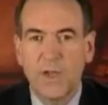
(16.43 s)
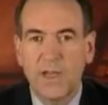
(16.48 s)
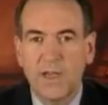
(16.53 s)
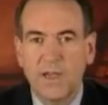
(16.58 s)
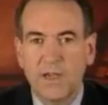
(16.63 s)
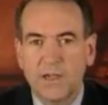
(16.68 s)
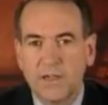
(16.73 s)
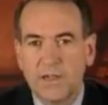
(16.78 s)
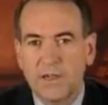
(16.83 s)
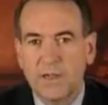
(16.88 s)

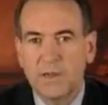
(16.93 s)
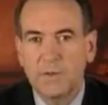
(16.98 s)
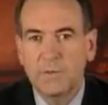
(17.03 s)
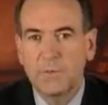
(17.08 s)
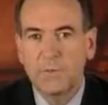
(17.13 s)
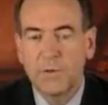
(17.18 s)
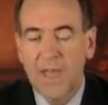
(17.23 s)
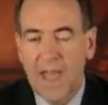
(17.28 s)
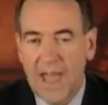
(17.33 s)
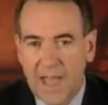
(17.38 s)
We
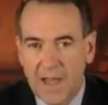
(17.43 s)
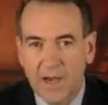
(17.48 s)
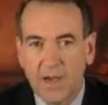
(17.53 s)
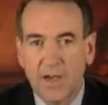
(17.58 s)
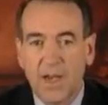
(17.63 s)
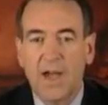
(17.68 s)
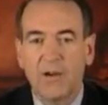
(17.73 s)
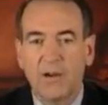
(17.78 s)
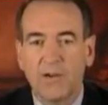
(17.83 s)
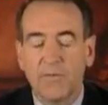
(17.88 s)

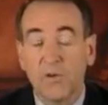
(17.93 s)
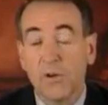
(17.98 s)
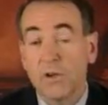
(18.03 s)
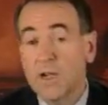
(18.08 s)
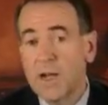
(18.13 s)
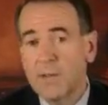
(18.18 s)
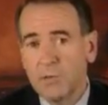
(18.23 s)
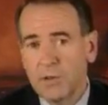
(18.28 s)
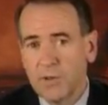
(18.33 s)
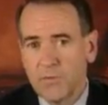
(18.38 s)
can't allow it
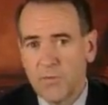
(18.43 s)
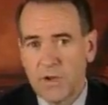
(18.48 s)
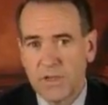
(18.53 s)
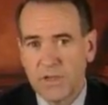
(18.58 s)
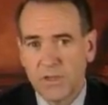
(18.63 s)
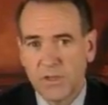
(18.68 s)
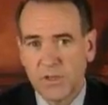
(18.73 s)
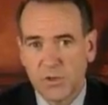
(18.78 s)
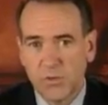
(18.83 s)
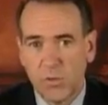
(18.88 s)
for a couple of
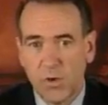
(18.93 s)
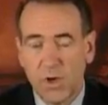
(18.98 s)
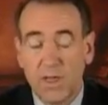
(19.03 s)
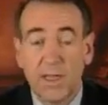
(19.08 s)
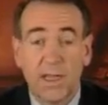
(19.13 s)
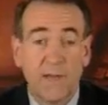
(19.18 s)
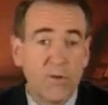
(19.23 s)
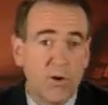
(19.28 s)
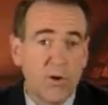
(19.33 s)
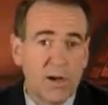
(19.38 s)
reasons.
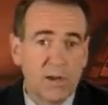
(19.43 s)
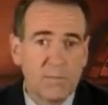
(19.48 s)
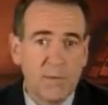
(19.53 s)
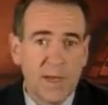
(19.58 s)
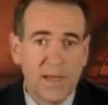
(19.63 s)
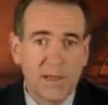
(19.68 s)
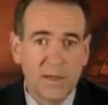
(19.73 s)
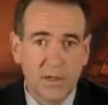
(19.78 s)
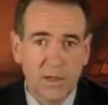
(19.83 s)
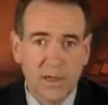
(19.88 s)
One, they've
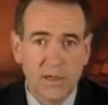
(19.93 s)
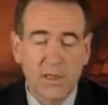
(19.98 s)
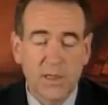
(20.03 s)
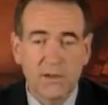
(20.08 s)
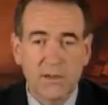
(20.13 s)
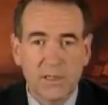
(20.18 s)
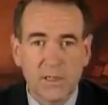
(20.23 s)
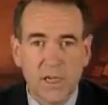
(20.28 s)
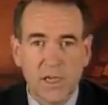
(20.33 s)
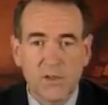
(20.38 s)
already made
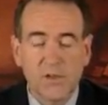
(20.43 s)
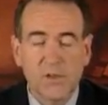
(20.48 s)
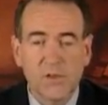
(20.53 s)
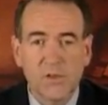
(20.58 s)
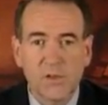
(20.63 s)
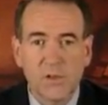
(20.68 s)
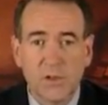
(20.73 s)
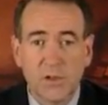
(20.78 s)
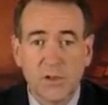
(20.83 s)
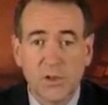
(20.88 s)
clear their
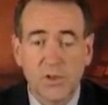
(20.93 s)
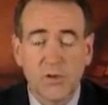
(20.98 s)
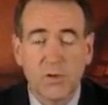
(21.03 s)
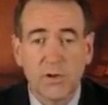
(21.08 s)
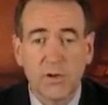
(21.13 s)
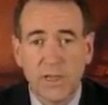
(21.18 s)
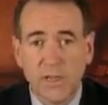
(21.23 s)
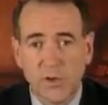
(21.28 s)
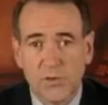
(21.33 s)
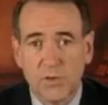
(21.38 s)
intentions to
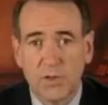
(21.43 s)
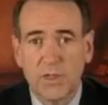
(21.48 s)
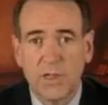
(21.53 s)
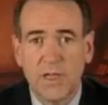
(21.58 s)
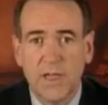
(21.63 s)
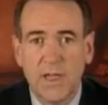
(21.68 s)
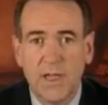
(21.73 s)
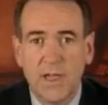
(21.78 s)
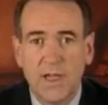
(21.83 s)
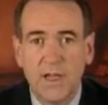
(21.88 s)
destroy
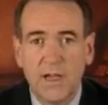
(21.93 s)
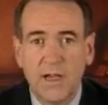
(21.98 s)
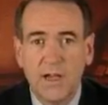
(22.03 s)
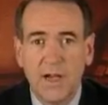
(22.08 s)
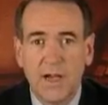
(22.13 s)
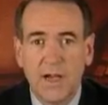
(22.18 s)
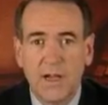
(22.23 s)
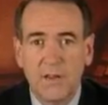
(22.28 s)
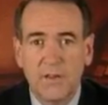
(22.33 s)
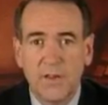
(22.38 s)
Israel.
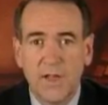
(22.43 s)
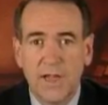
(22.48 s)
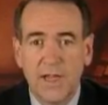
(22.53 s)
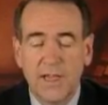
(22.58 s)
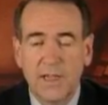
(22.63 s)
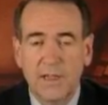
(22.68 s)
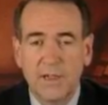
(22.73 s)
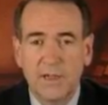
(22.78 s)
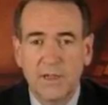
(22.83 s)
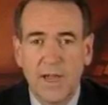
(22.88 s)

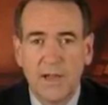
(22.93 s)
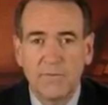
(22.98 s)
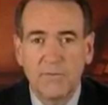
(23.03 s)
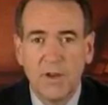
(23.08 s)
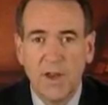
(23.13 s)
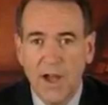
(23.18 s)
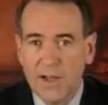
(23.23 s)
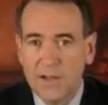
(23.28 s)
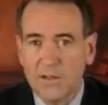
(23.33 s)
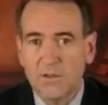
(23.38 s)
They
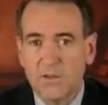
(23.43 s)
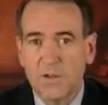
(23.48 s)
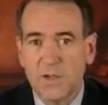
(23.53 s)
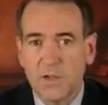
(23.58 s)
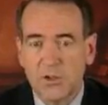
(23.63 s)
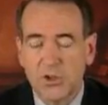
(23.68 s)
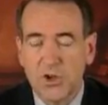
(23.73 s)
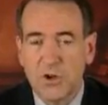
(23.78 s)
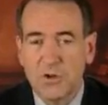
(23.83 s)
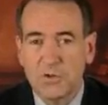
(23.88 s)
have not
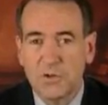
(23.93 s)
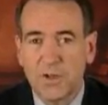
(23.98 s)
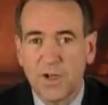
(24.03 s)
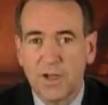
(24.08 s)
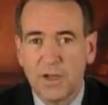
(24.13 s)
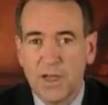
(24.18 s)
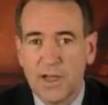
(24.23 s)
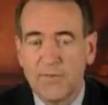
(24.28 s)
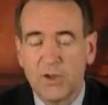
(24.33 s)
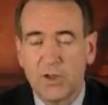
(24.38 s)

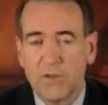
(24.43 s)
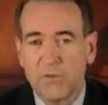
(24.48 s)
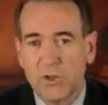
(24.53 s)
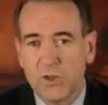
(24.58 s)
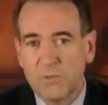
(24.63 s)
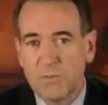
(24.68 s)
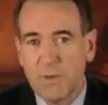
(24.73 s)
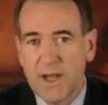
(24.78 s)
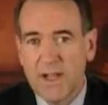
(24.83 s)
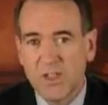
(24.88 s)
shown a level
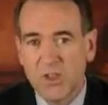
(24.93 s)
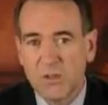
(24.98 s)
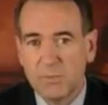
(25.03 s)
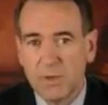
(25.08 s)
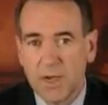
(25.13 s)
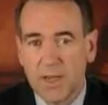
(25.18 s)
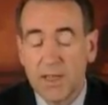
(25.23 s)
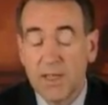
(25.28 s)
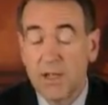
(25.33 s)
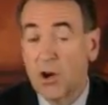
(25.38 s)
of
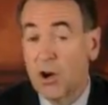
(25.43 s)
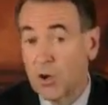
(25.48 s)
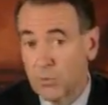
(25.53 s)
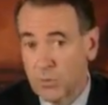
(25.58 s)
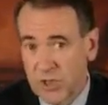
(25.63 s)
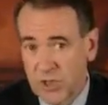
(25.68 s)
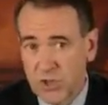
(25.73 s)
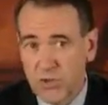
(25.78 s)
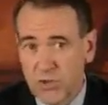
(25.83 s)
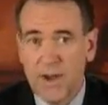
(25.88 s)
responsibility
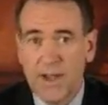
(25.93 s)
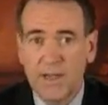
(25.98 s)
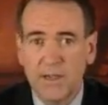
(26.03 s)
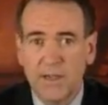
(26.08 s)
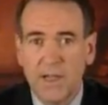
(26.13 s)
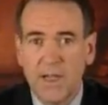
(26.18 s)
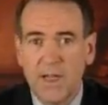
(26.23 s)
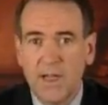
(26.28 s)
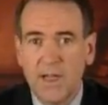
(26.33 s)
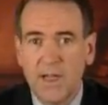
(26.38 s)
or
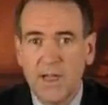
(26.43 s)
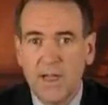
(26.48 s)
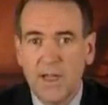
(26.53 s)
restraint.